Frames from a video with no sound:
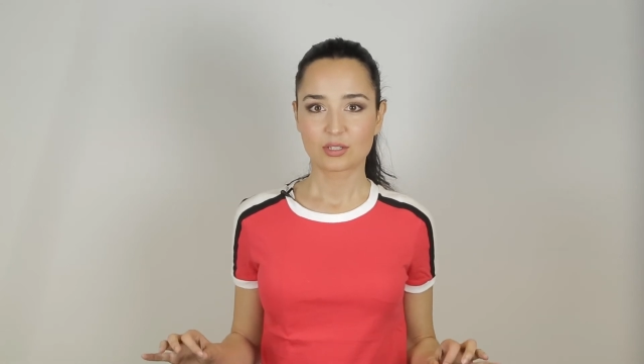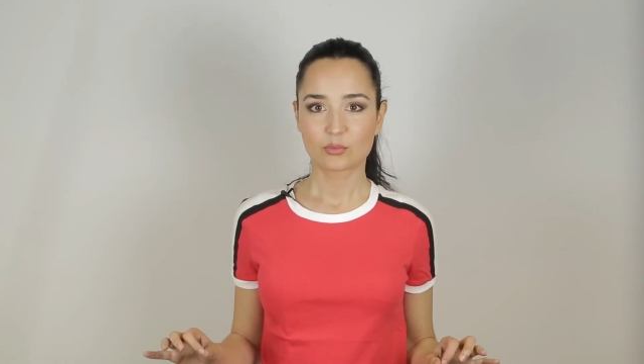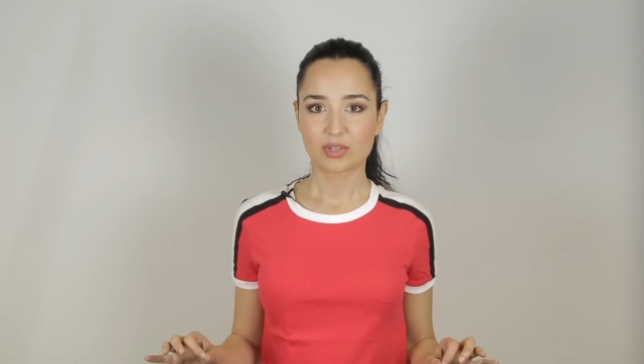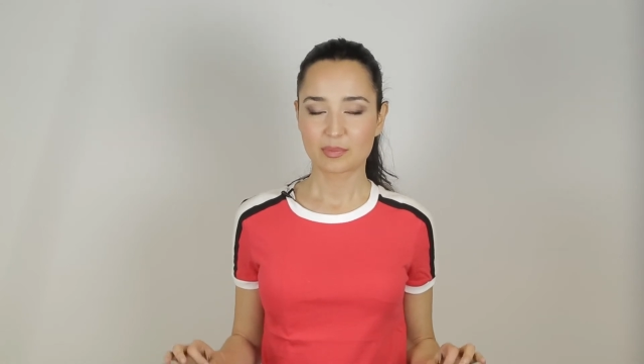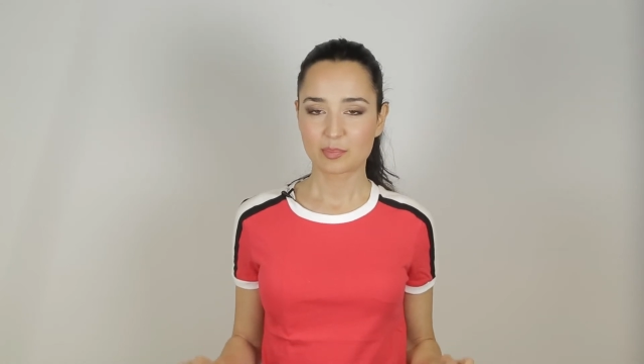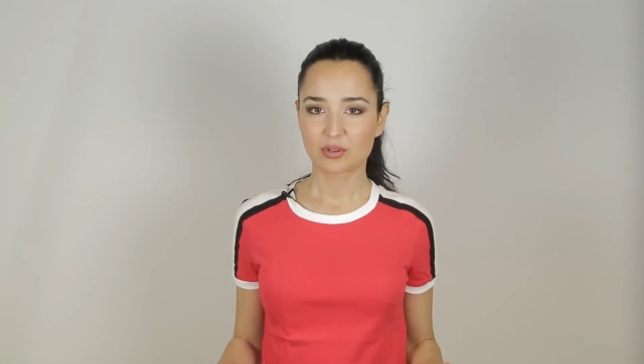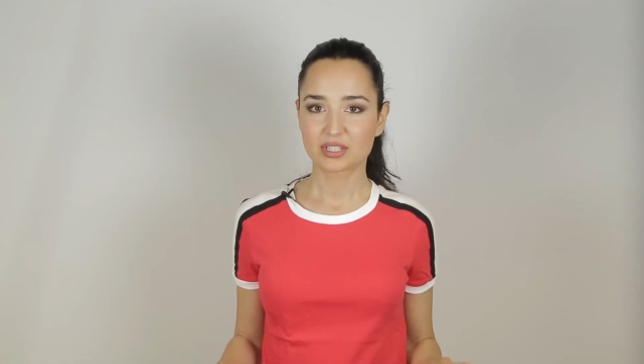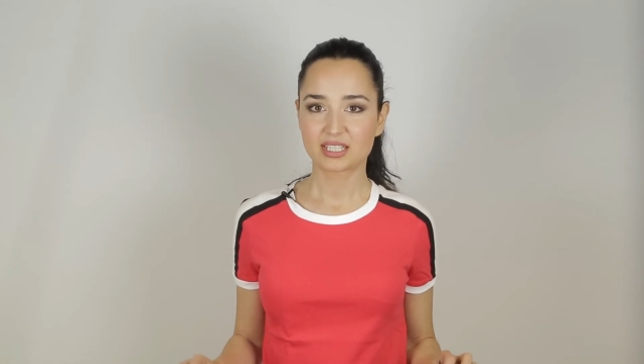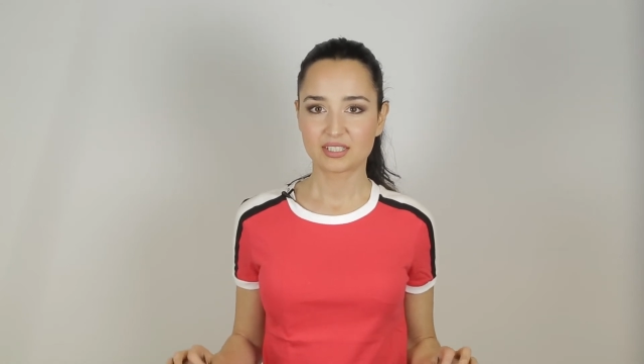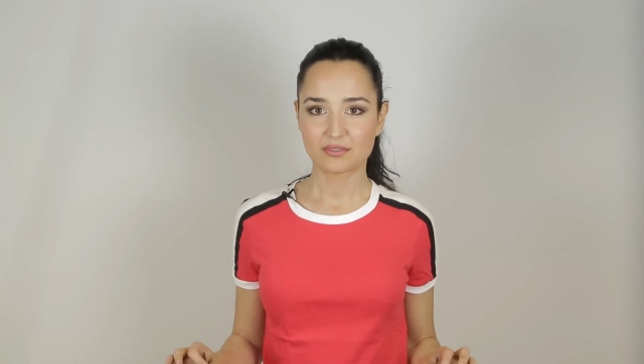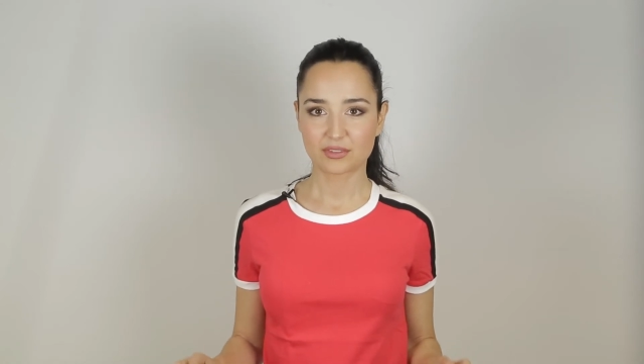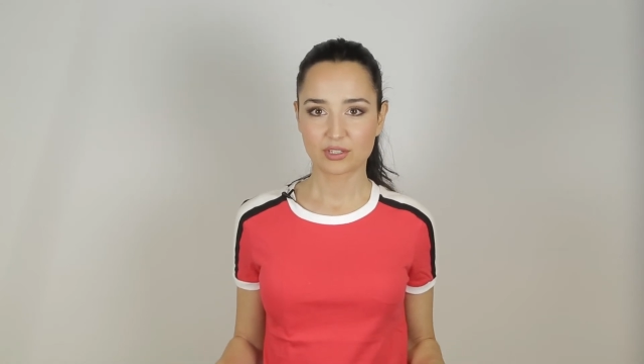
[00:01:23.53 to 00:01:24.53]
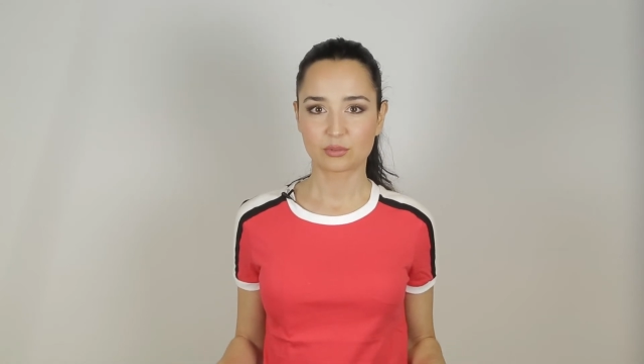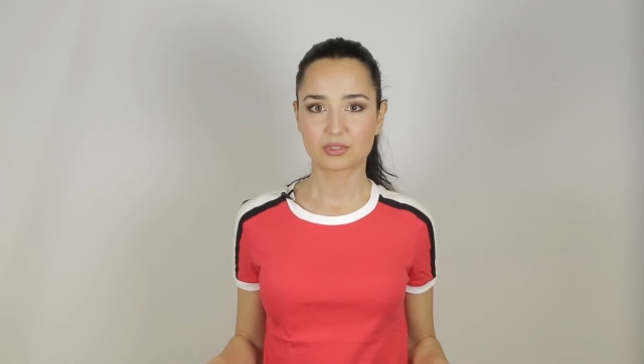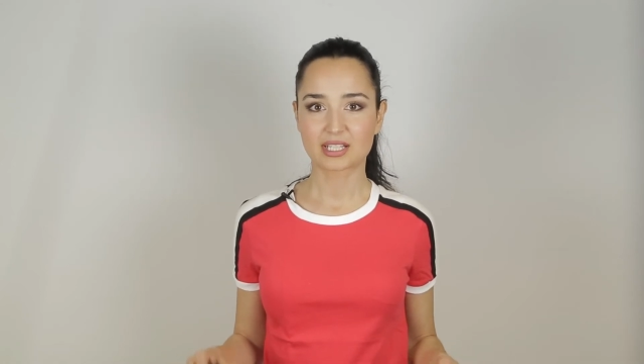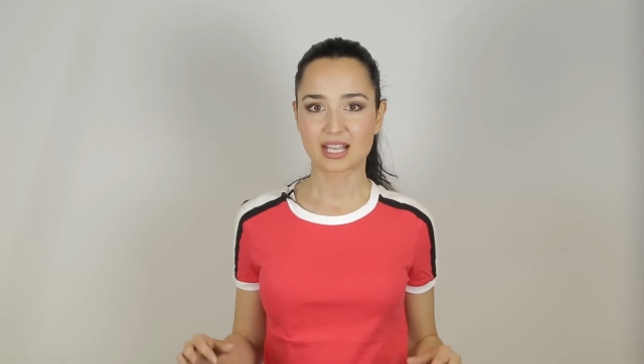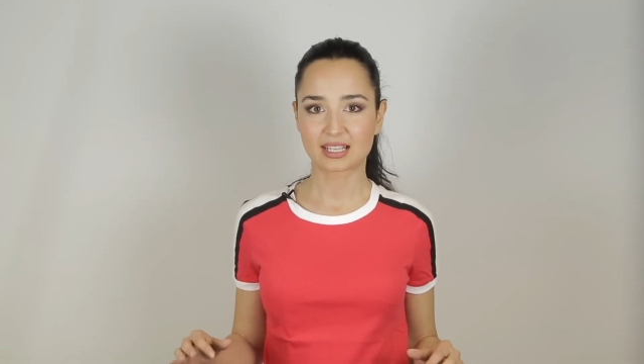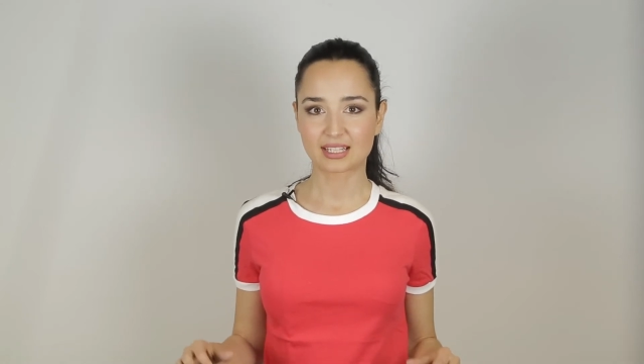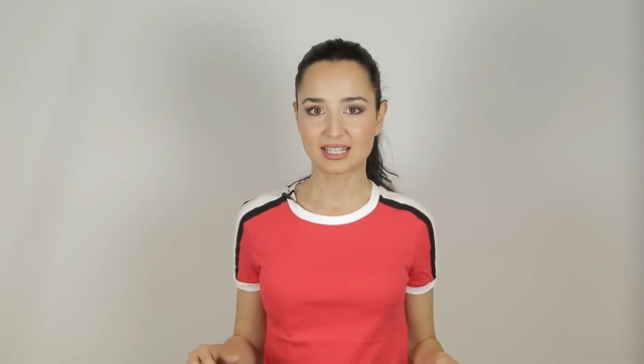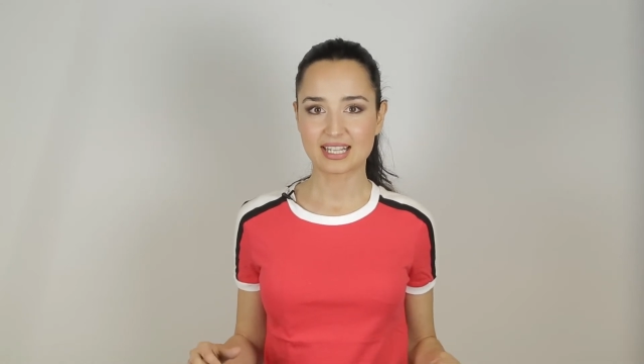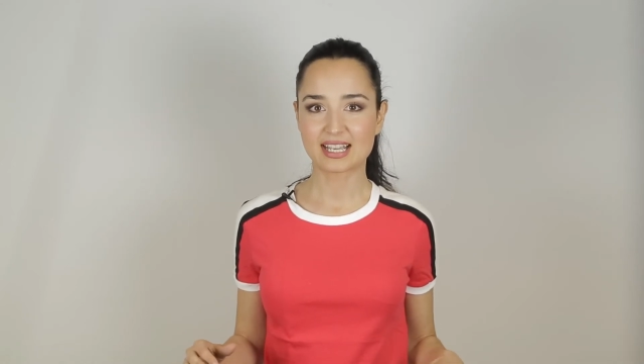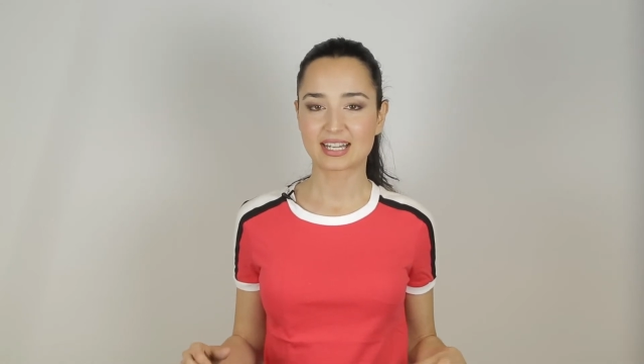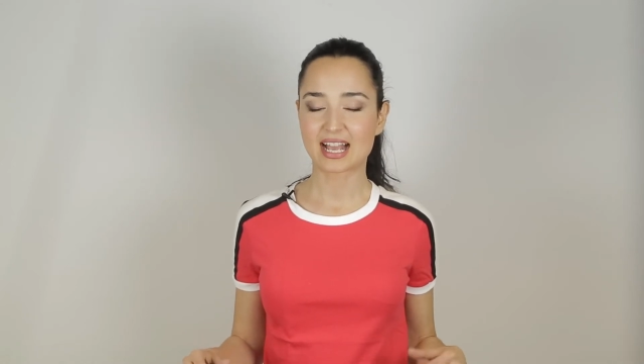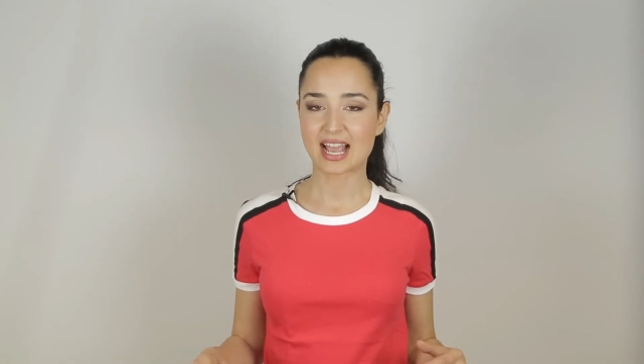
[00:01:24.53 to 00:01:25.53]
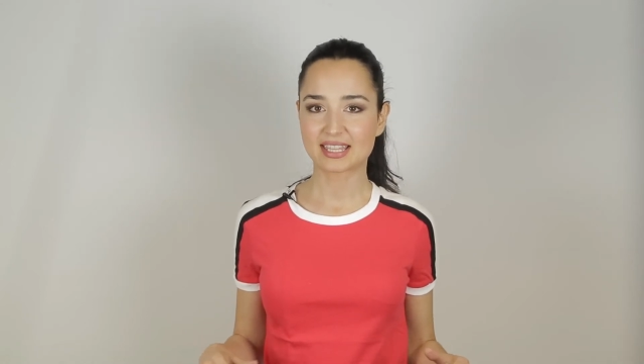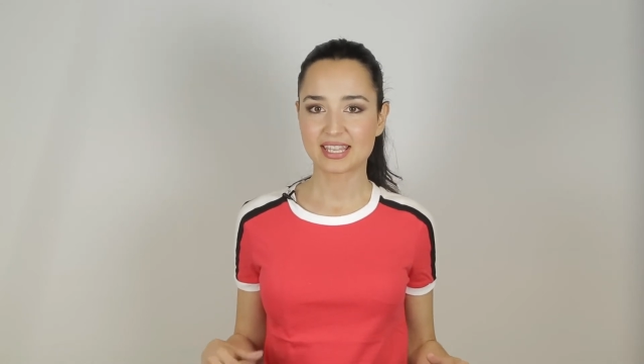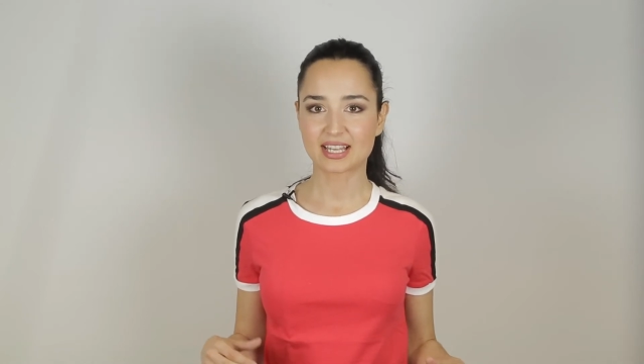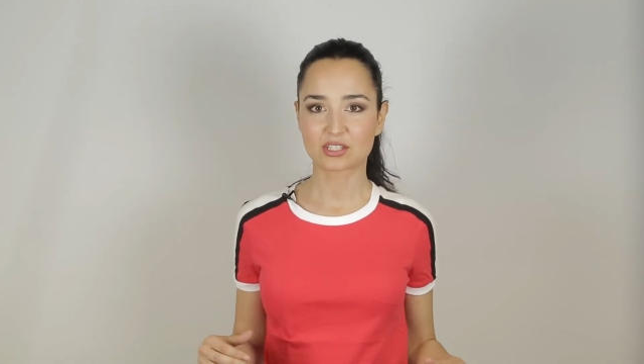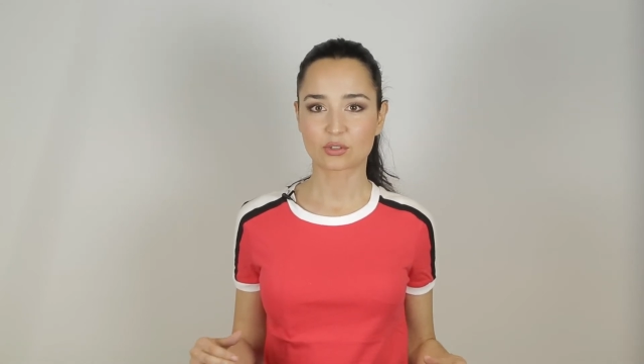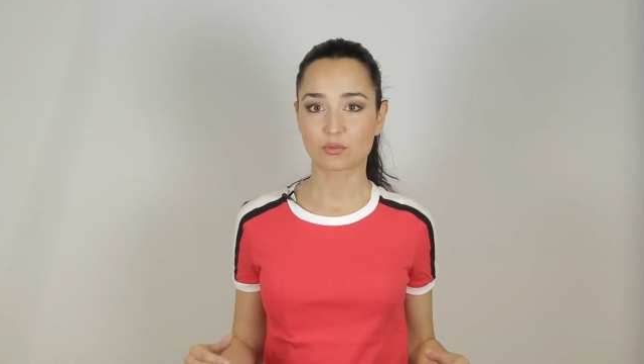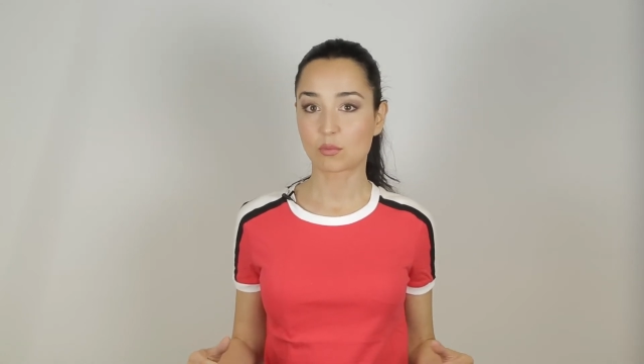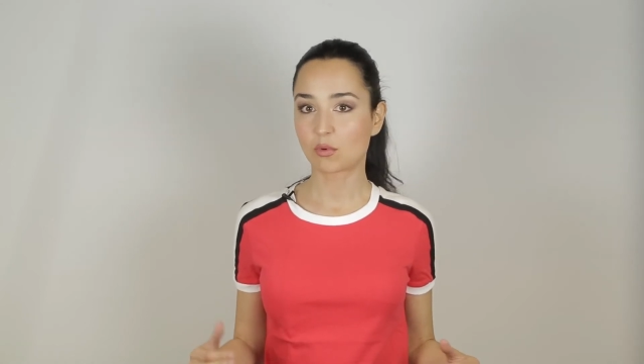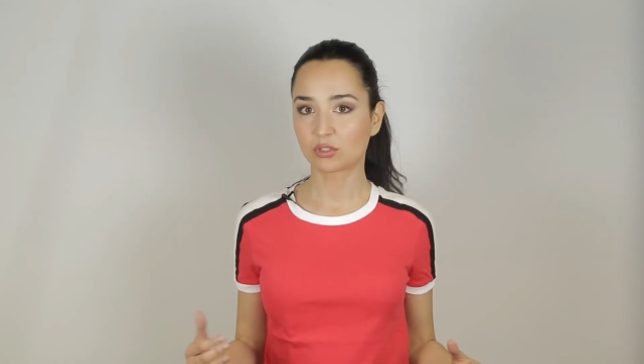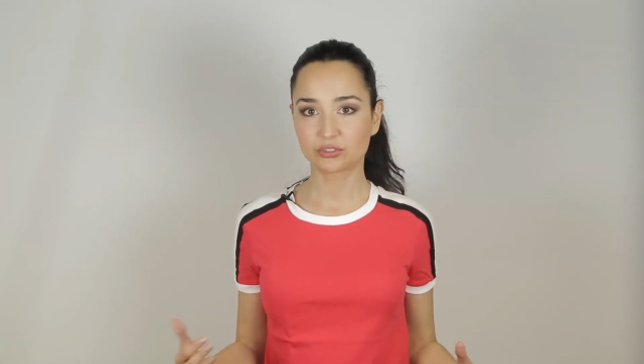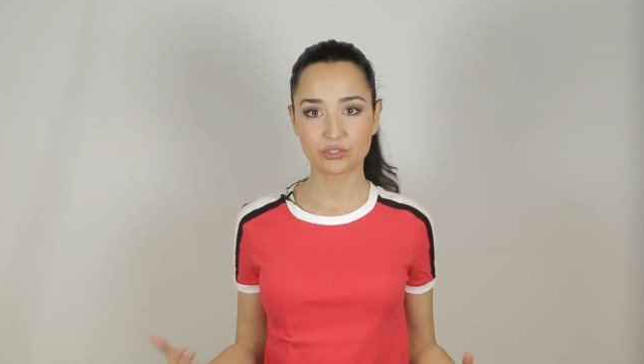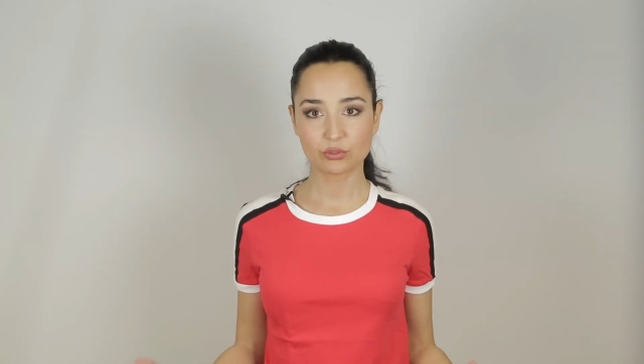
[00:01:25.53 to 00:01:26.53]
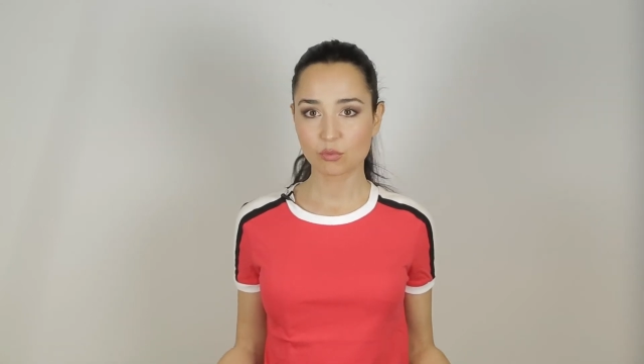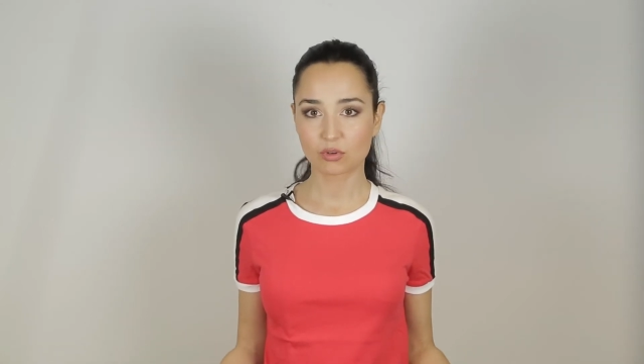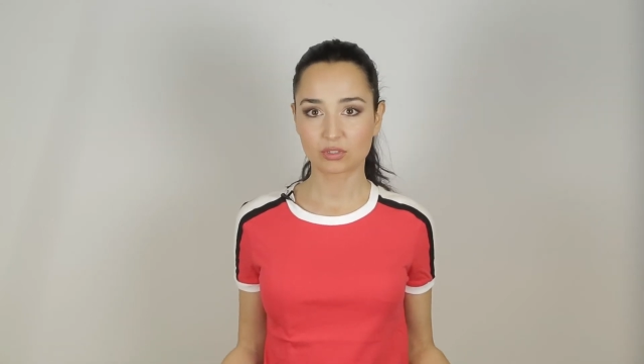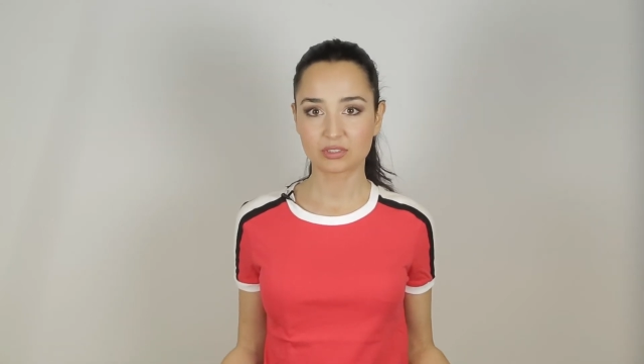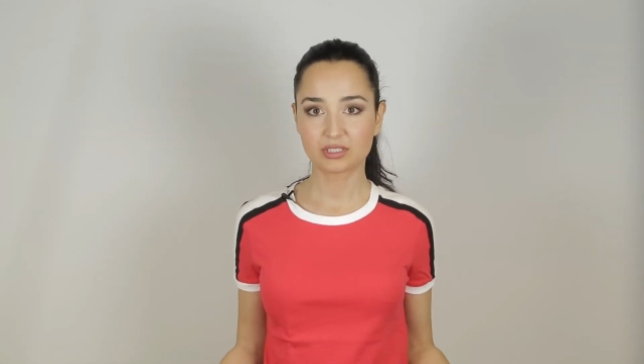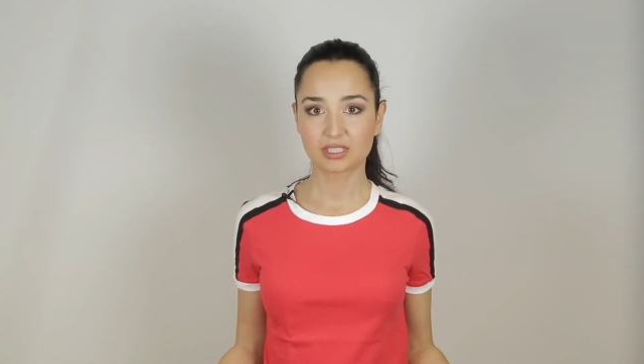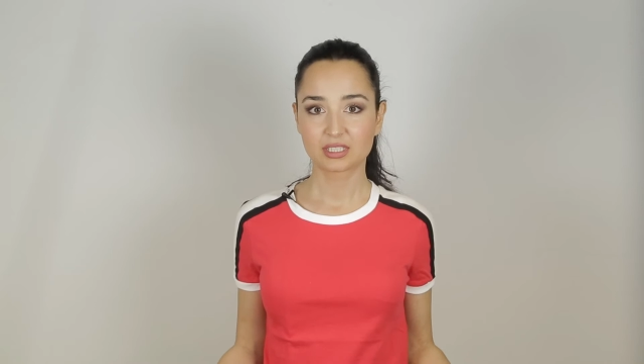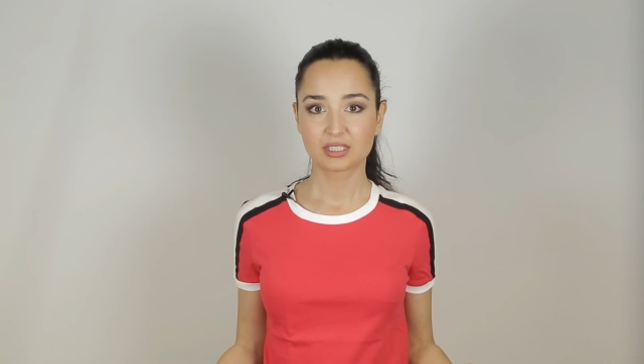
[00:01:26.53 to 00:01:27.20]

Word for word: with positive thoughts and clear ideas of what you want,